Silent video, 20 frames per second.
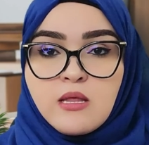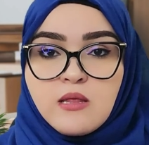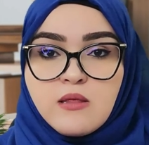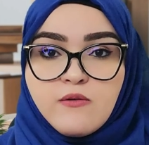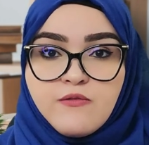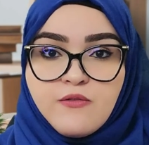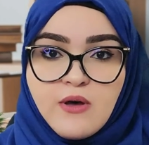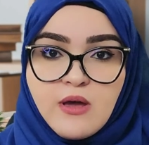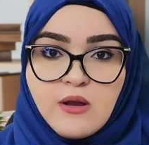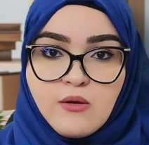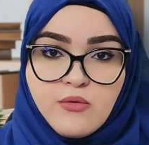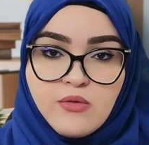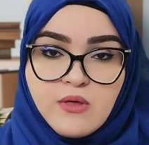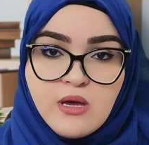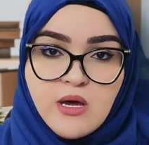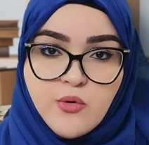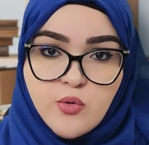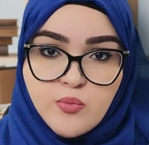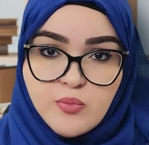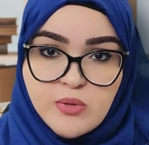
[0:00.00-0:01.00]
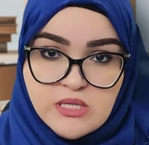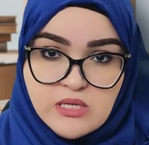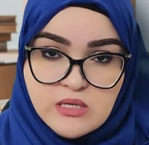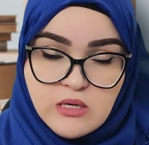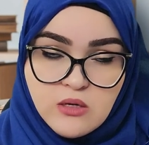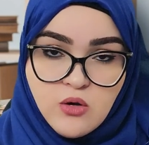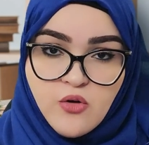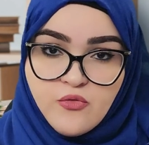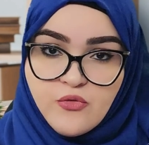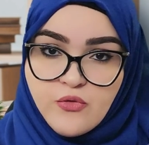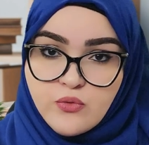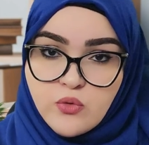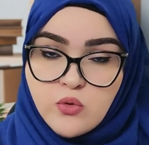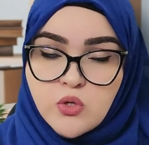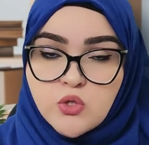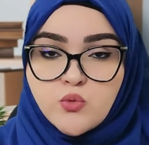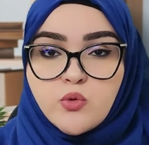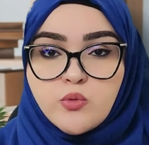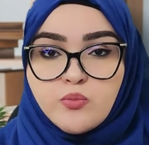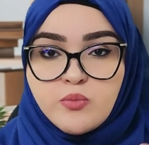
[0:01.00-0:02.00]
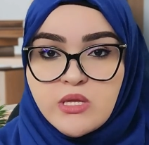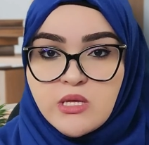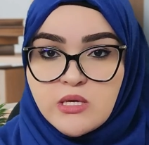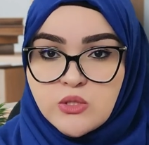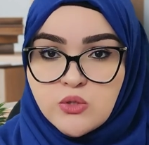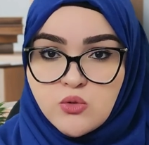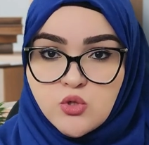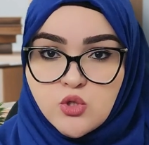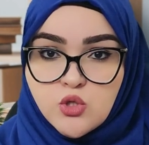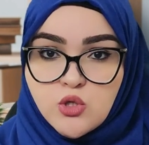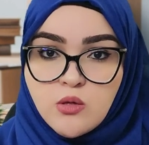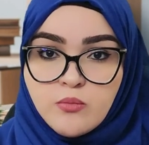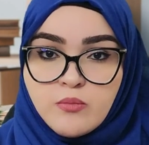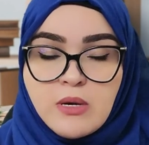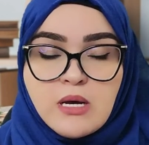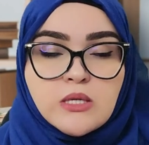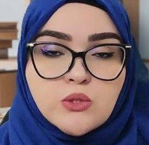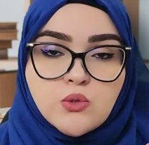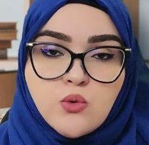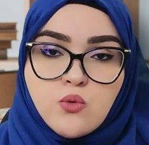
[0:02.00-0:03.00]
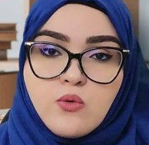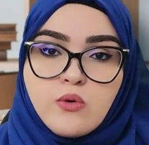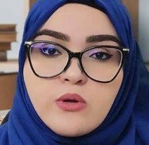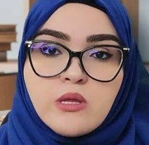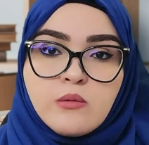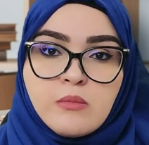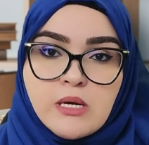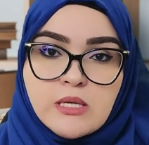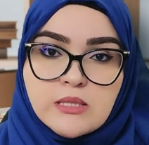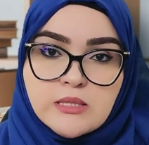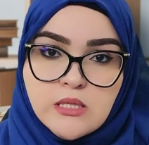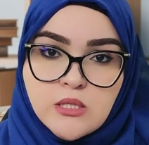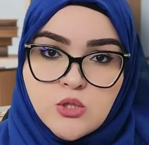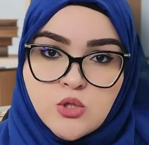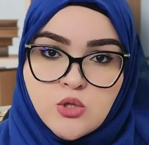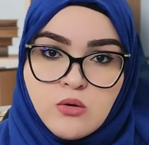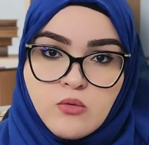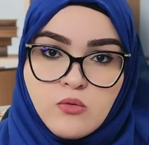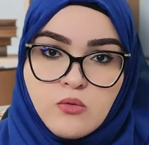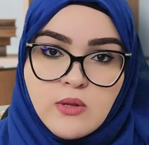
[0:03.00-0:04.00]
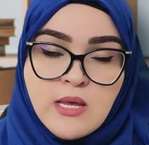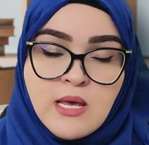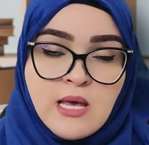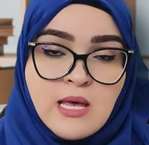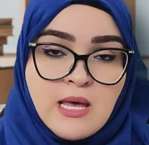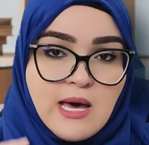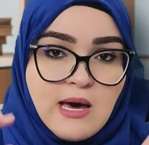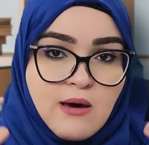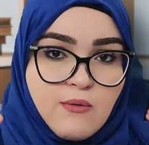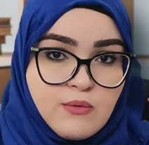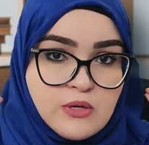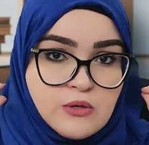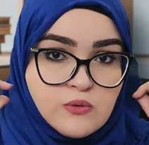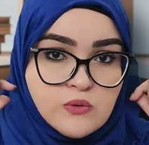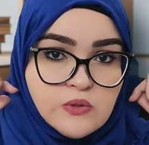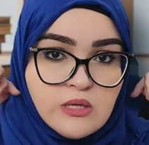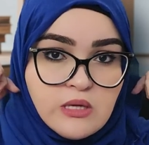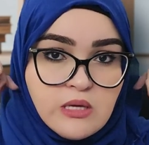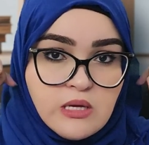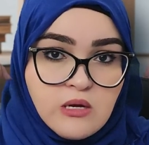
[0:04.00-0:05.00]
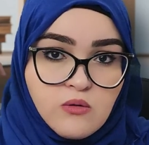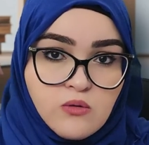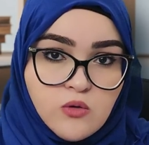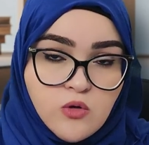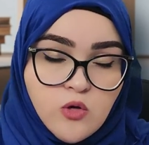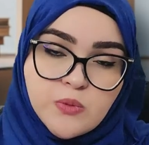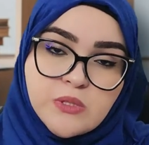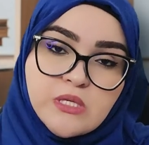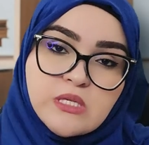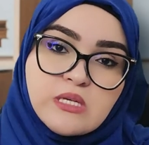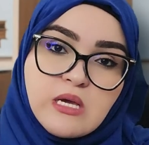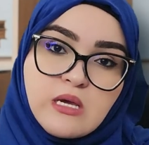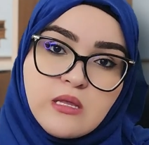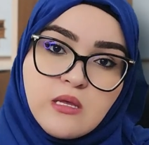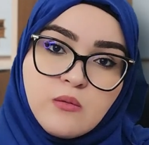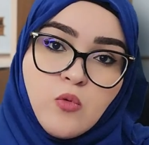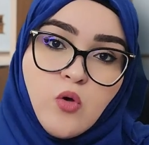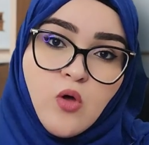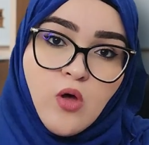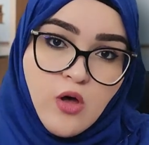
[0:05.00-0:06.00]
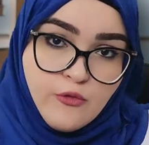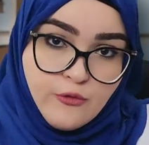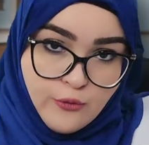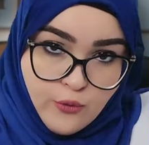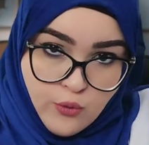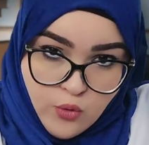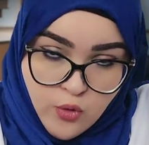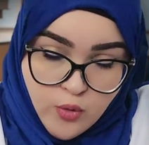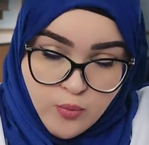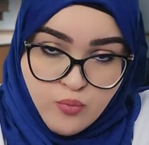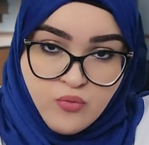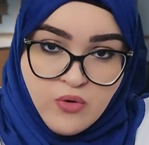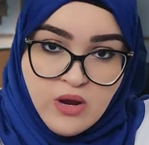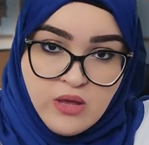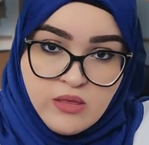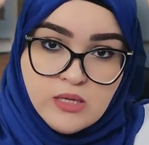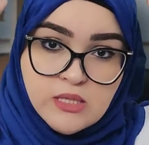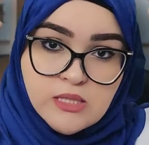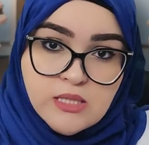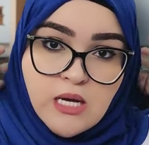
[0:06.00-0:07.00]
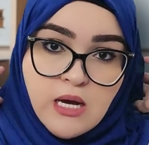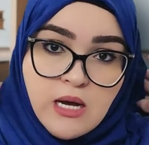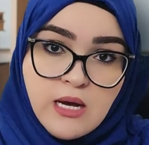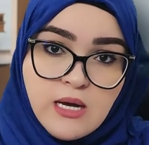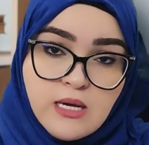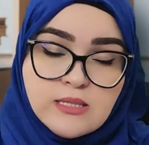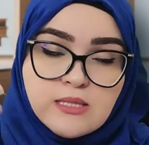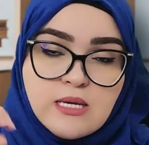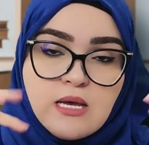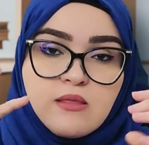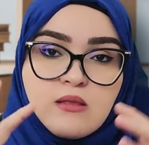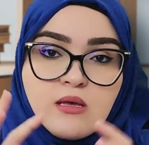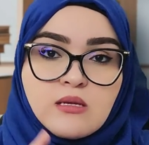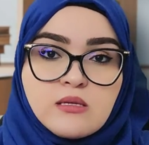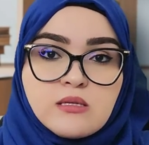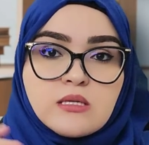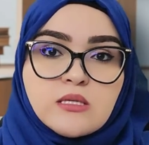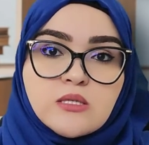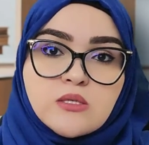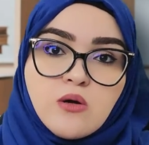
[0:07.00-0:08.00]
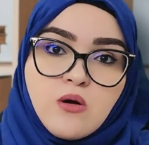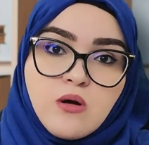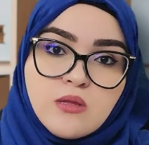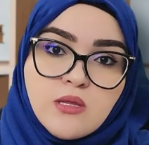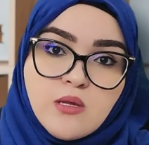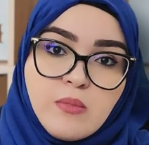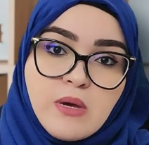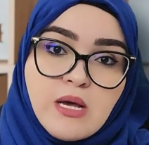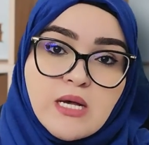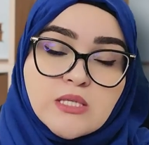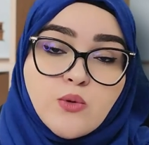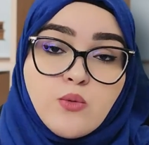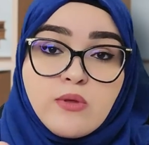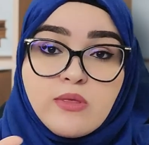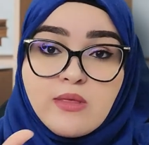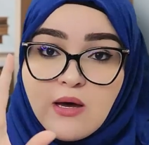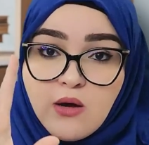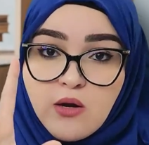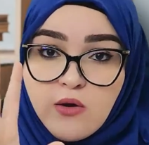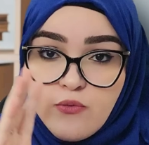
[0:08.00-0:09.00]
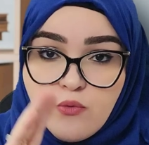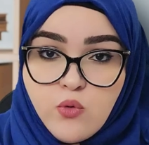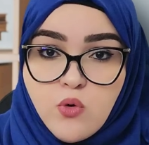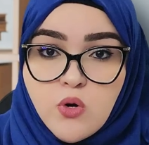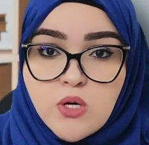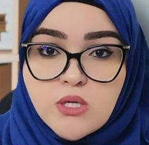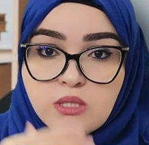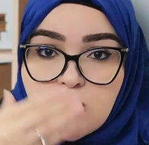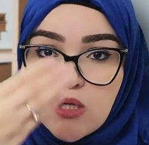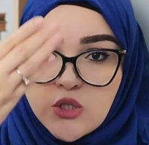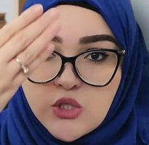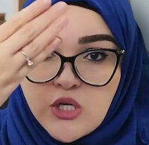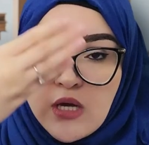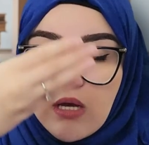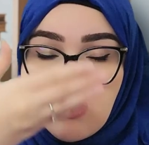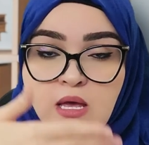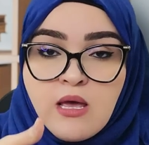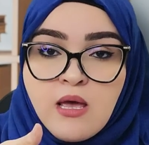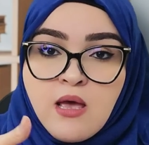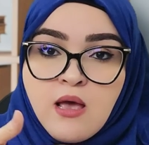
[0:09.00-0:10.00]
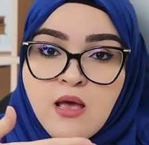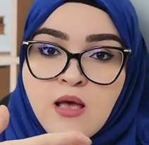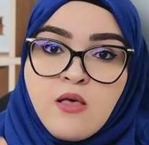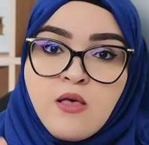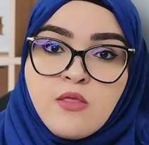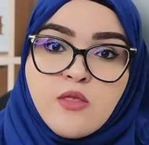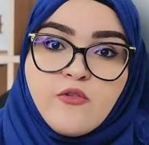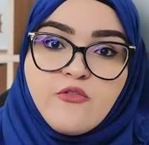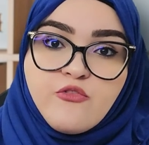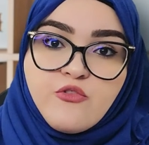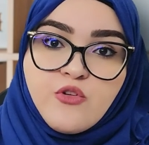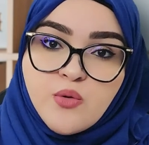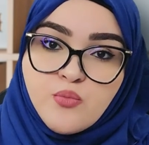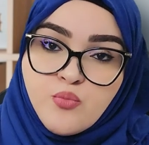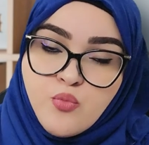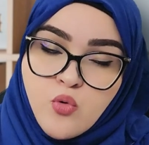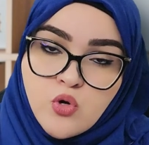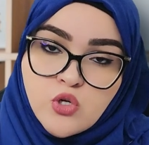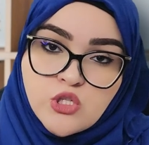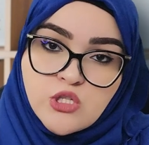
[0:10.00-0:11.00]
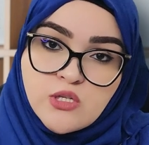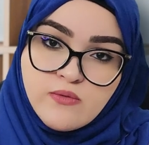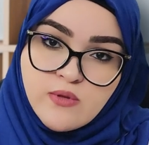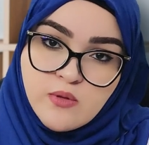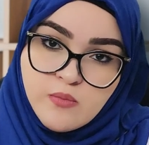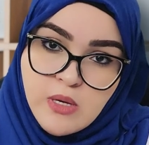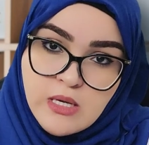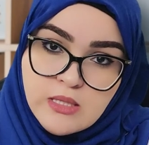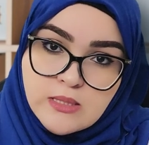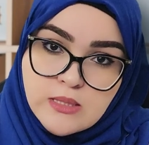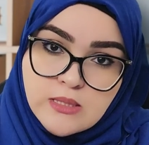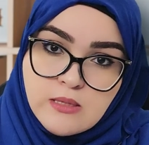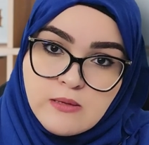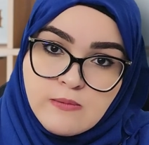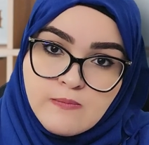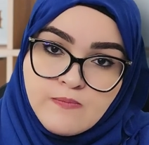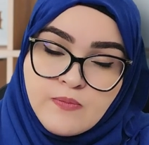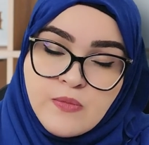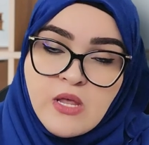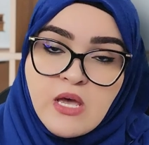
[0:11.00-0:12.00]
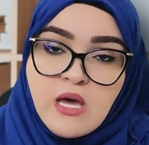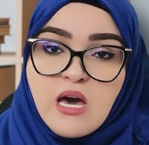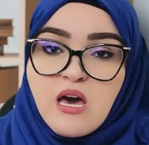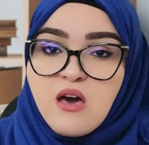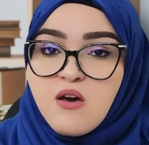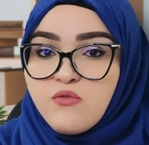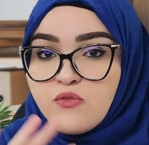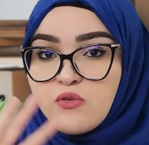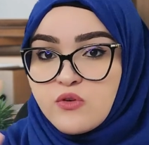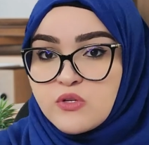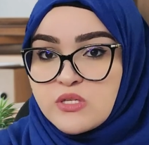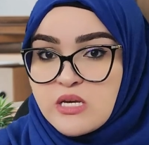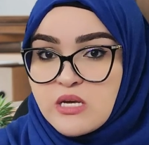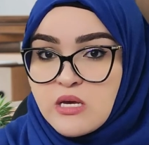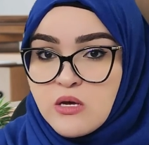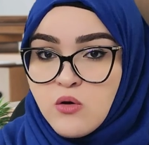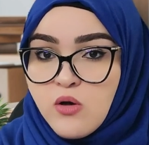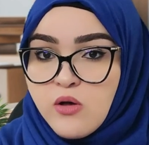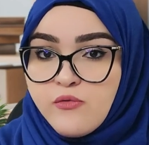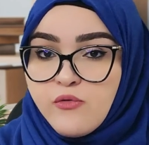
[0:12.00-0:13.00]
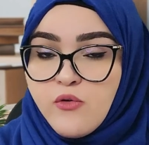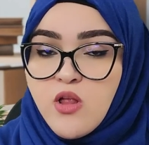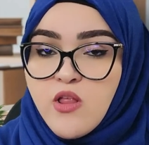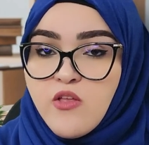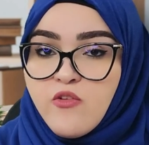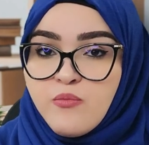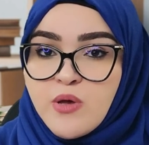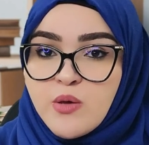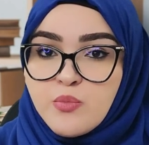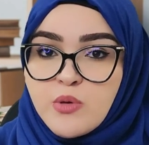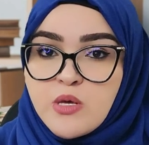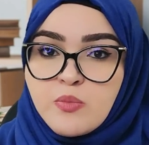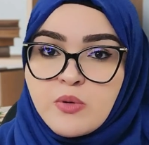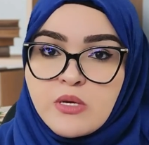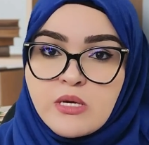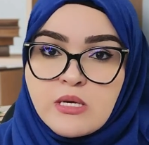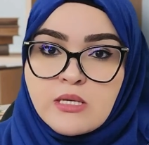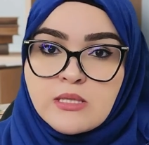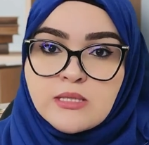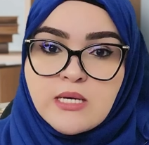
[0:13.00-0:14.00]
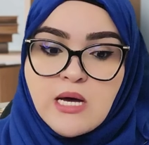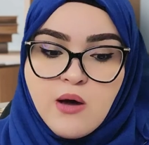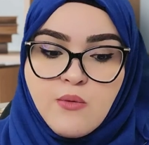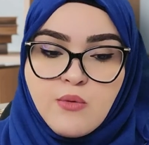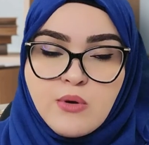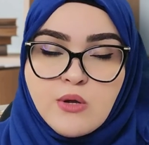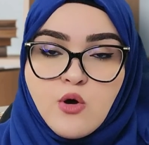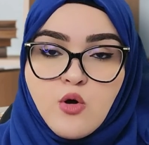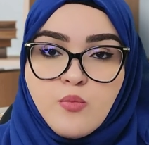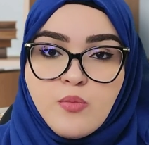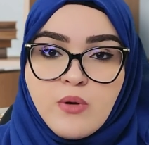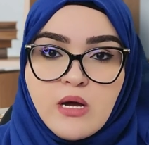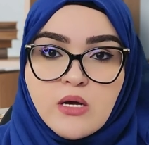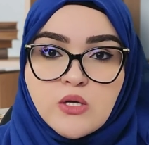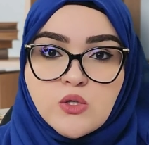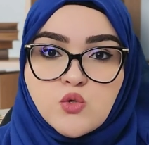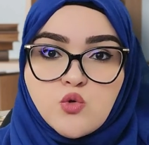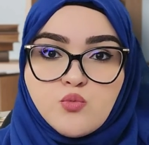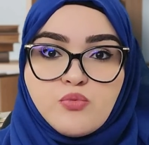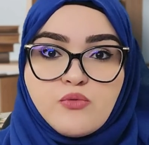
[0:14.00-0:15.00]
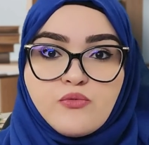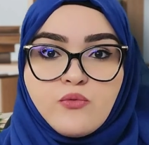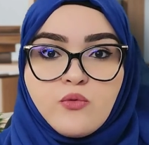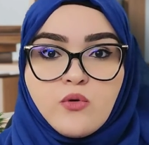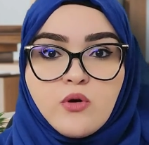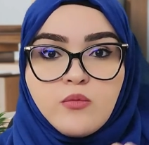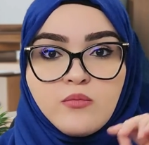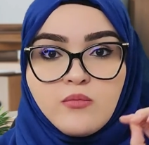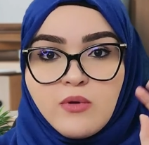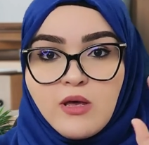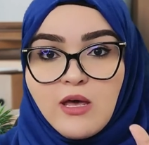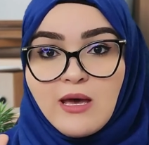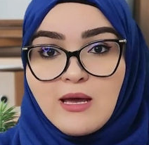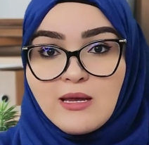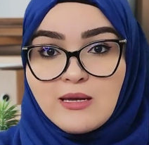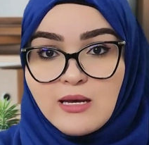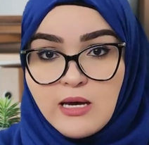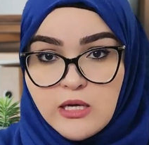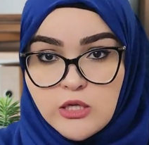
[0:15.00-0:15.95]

The final thing I would be taking off, of course, would be the surgical mask or the mask in general. I would use the ear loops to take them off or break the ties and then discard the mask without, of course, touching the front portion of the mask. After taking off all of my P P Es, I would go back to perform hand